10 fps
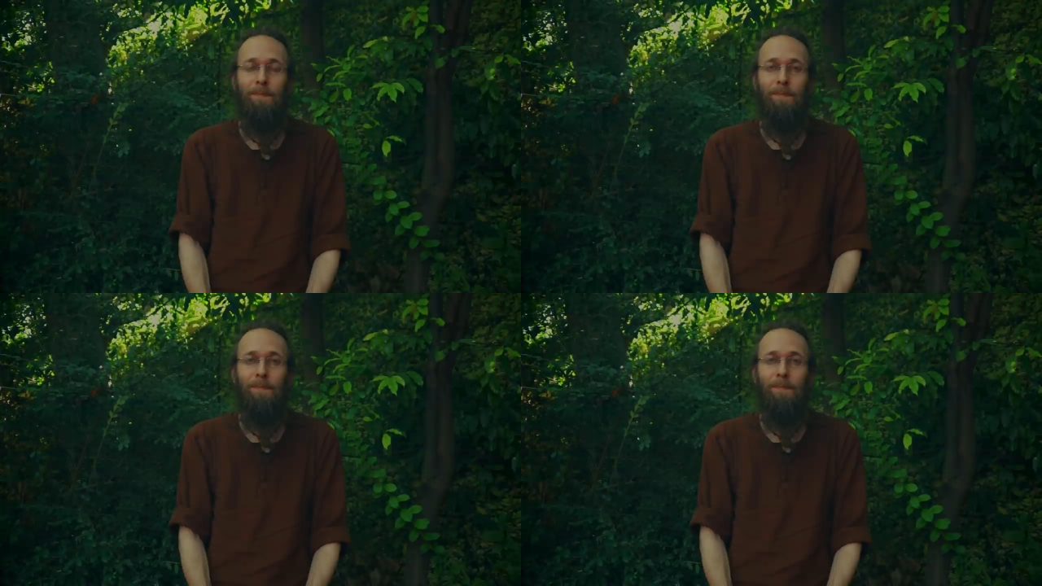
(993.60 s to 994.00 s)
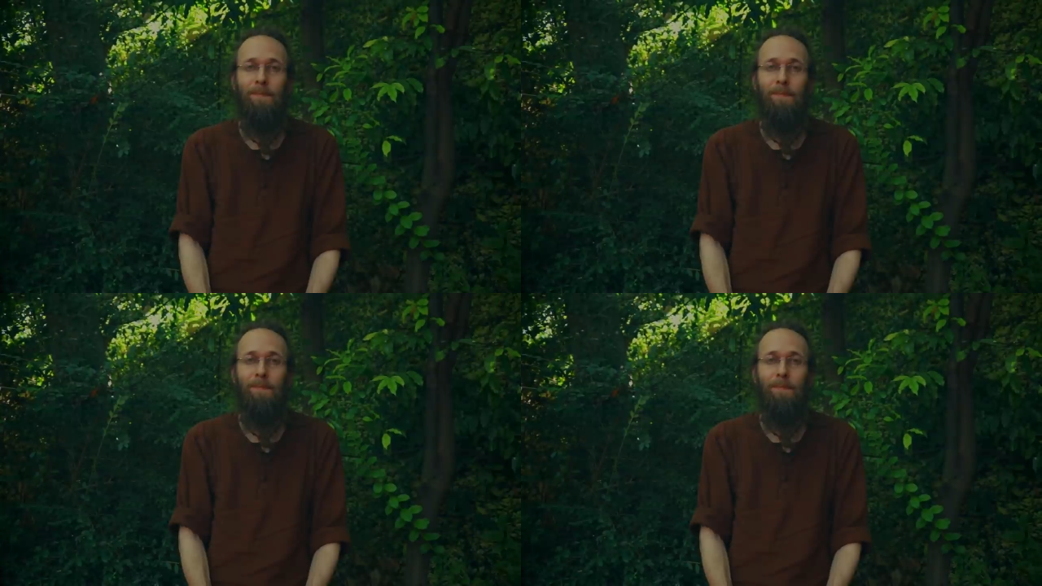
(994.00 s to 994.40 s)

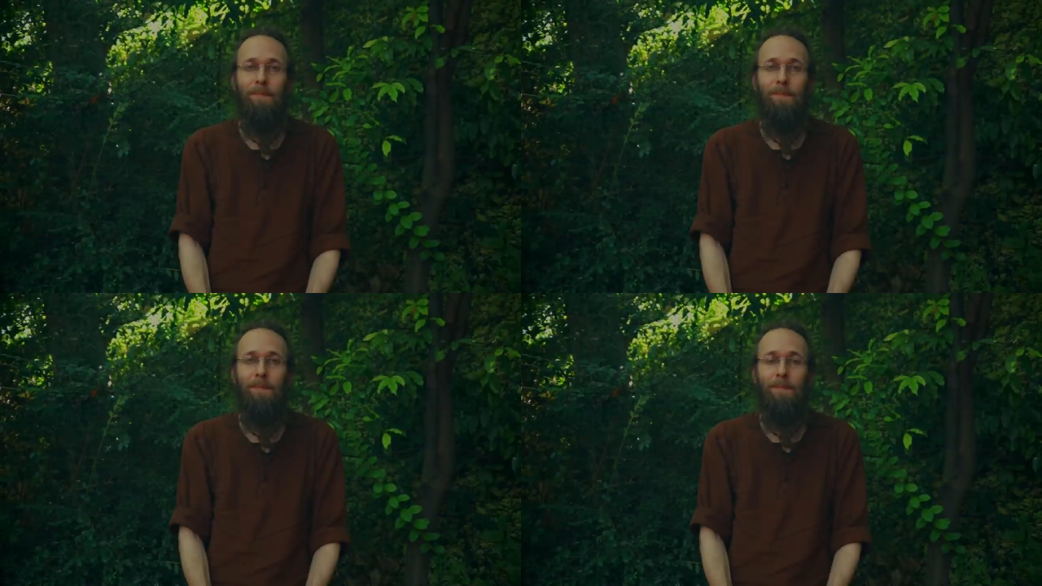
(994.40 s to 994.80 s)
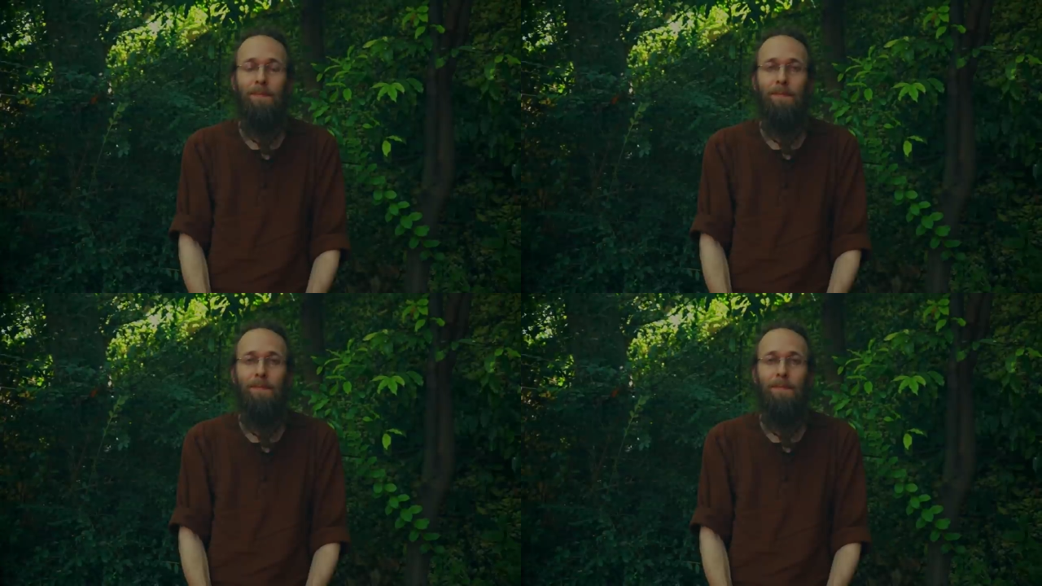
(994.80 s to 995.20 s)

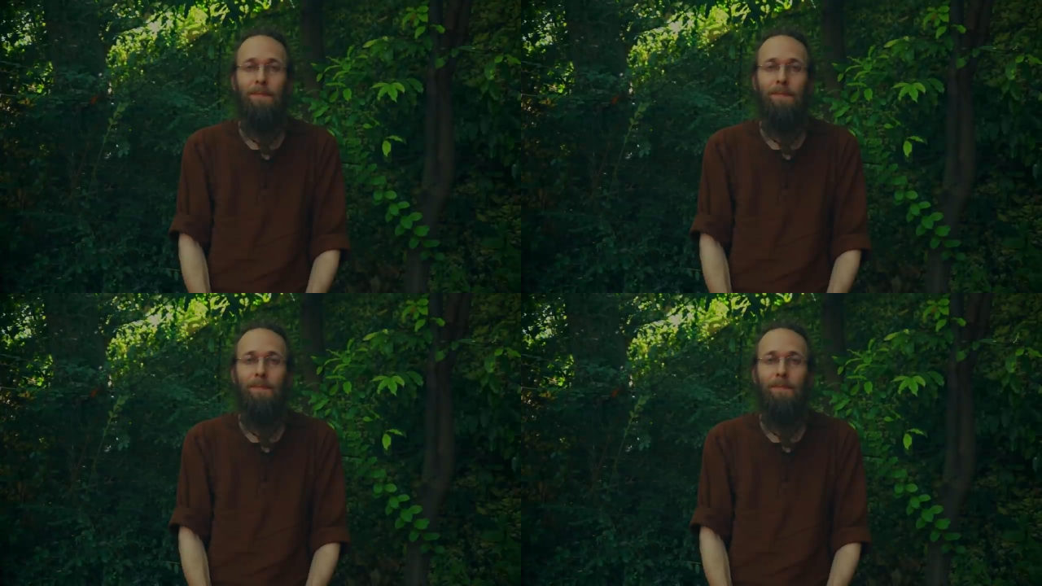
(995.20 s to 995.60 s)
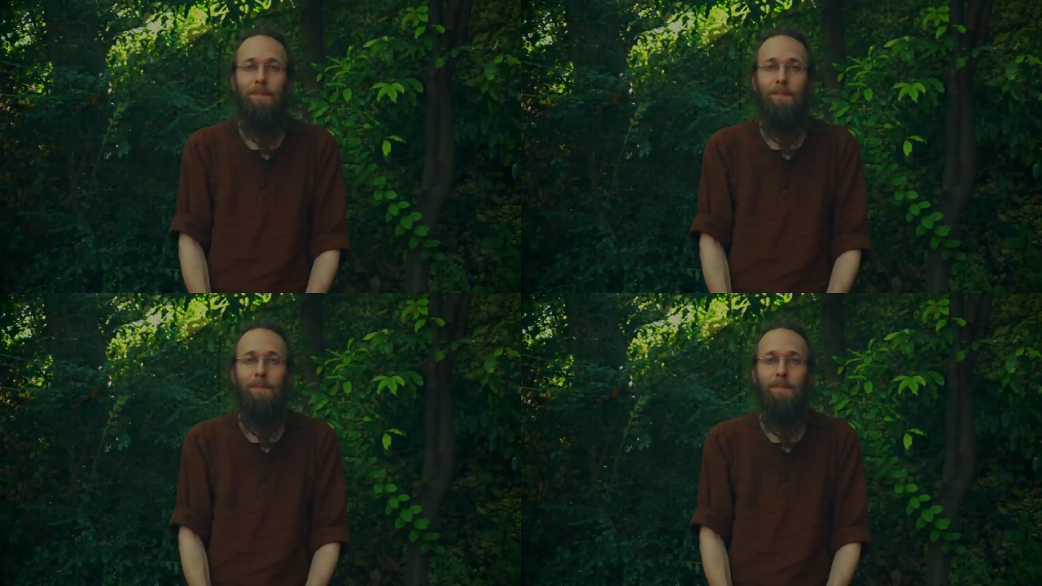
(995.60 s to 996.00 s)

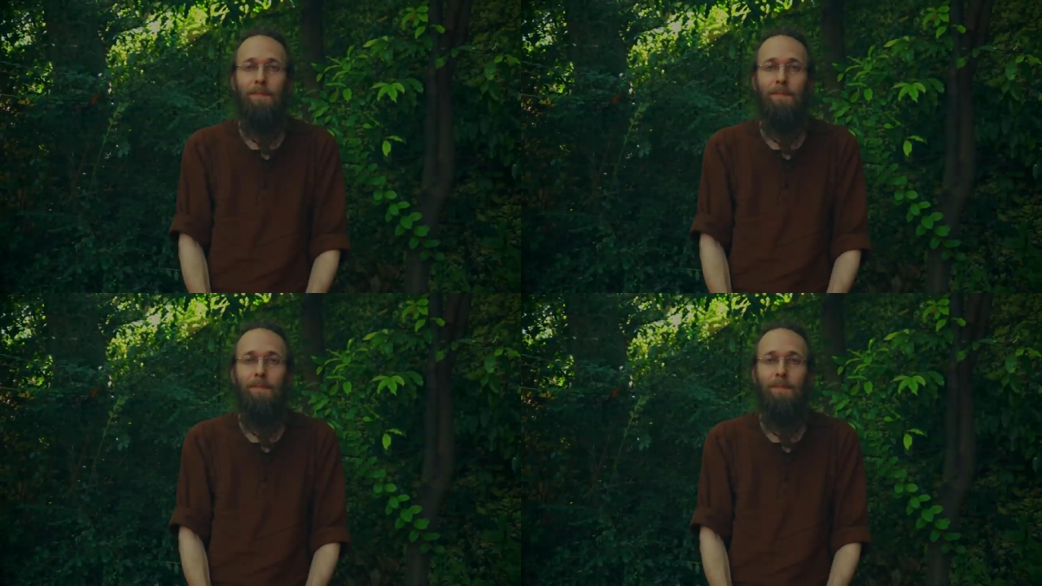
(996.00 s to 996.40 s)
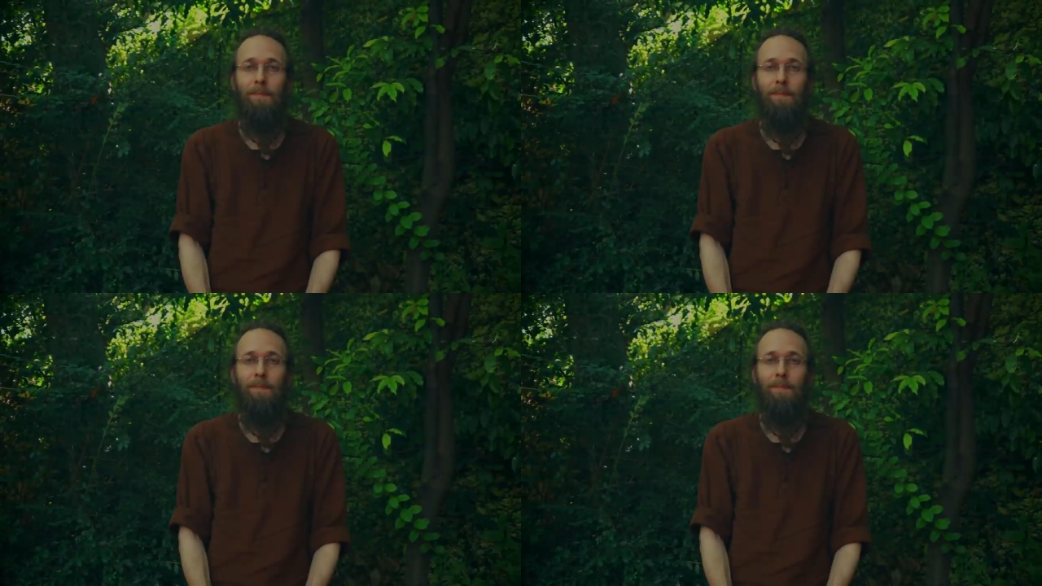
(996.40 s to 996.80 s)

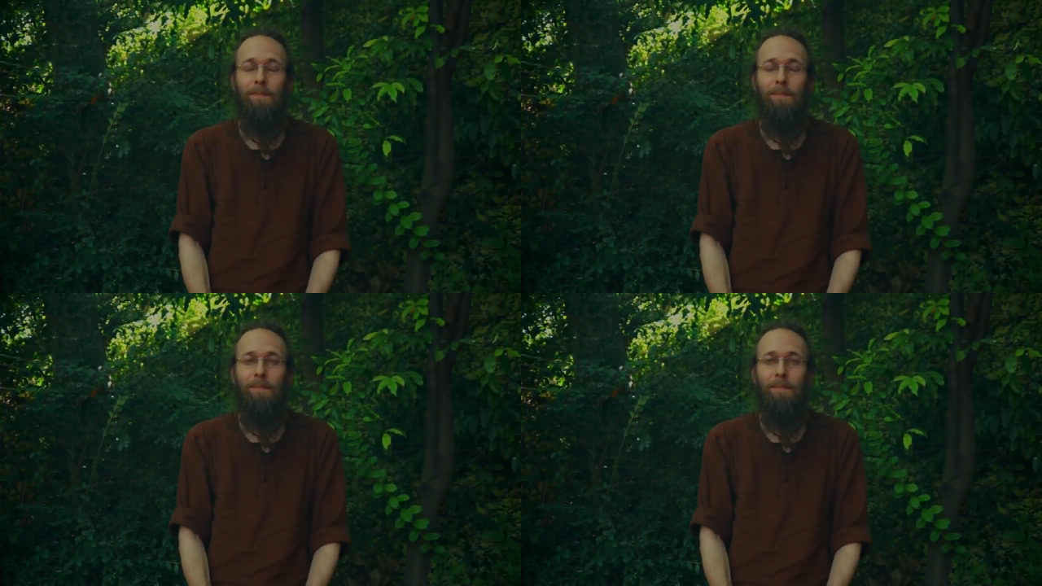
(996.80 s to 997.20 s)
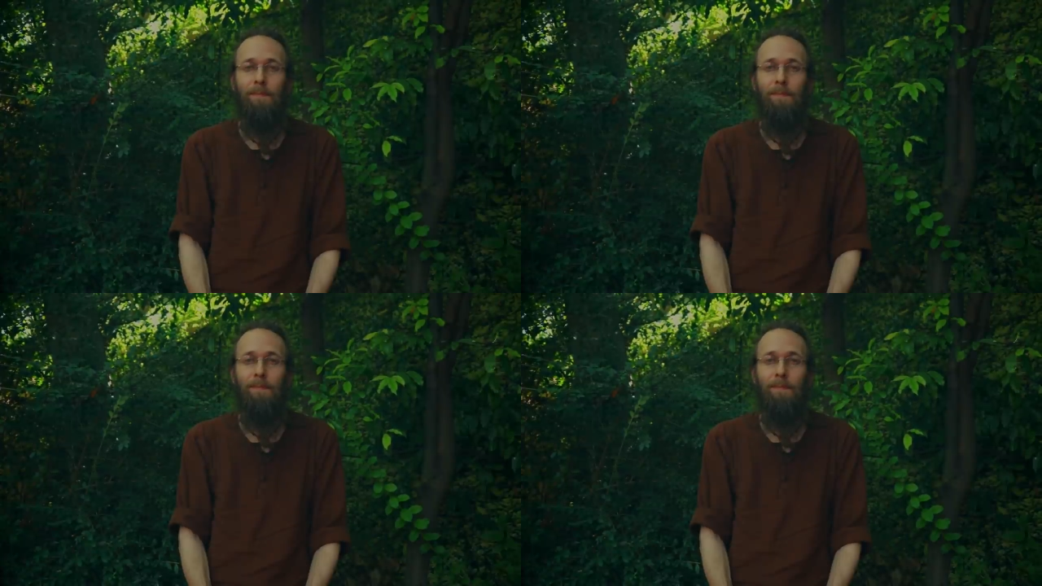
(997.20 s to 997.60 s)

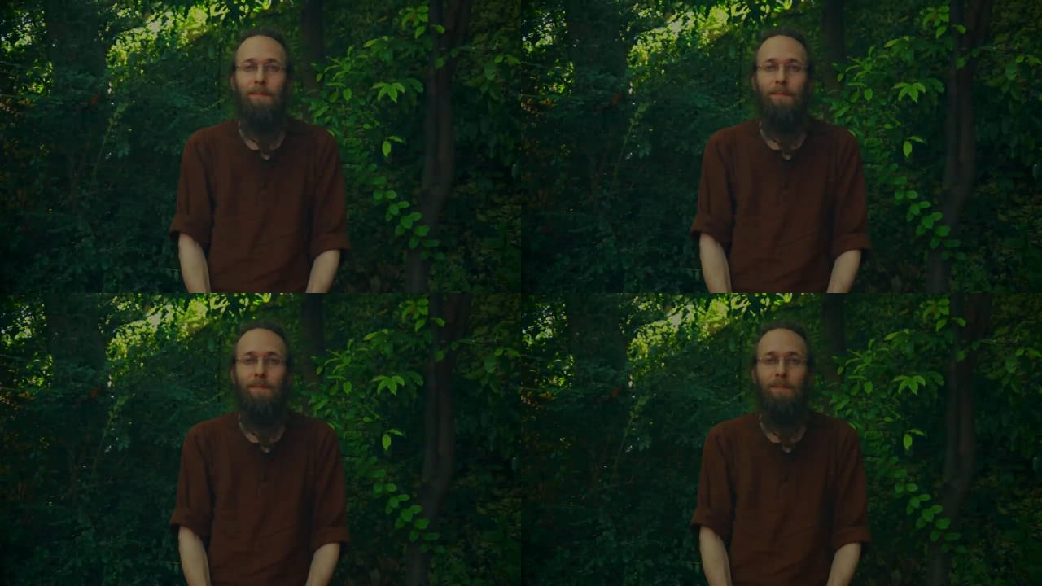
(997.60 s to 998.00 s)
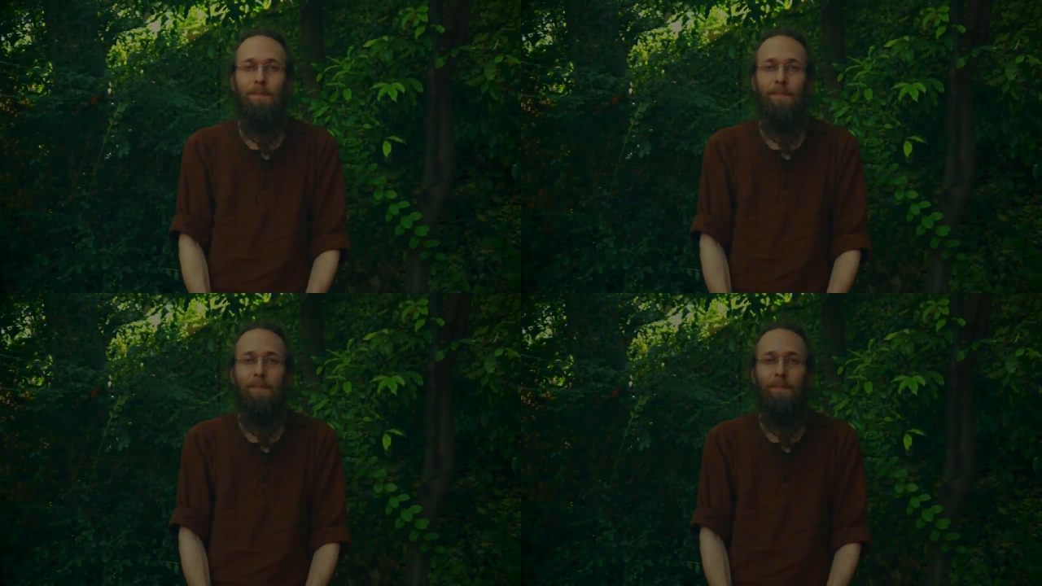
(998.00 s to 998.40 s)

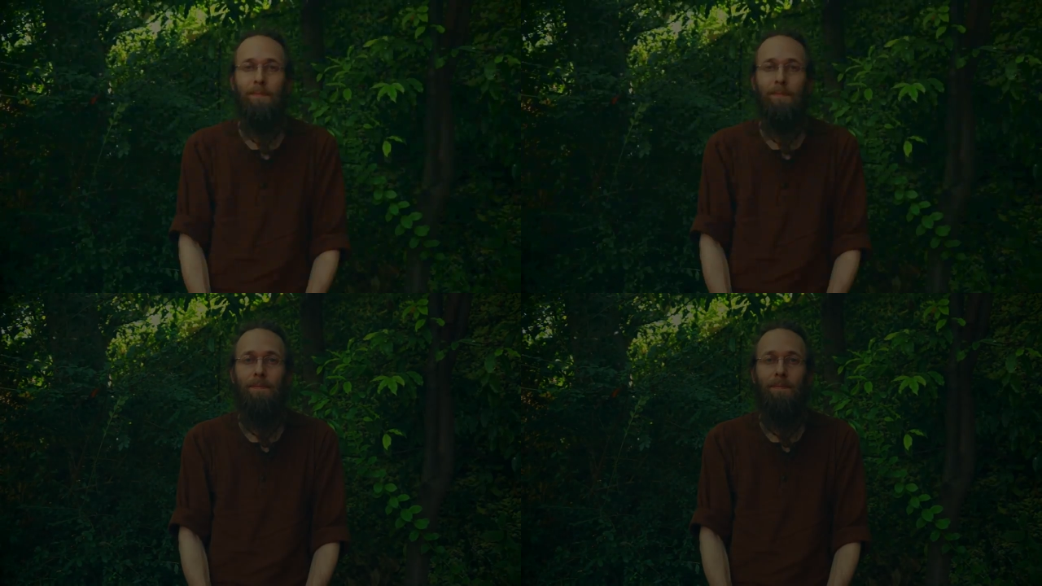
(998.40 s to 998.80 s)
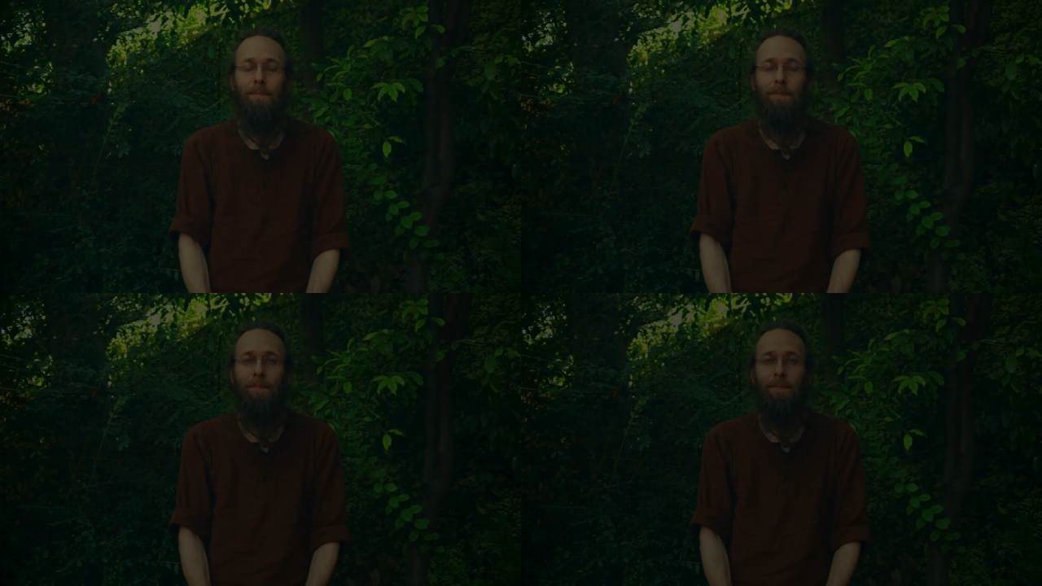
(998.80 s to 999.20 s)

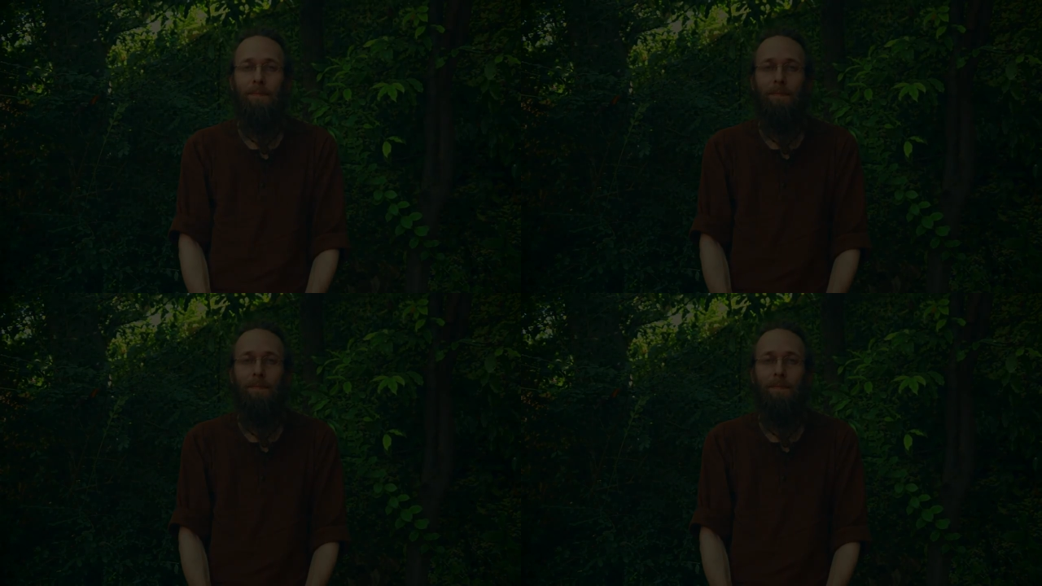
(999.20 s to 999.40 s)
No one is speaking in this clip.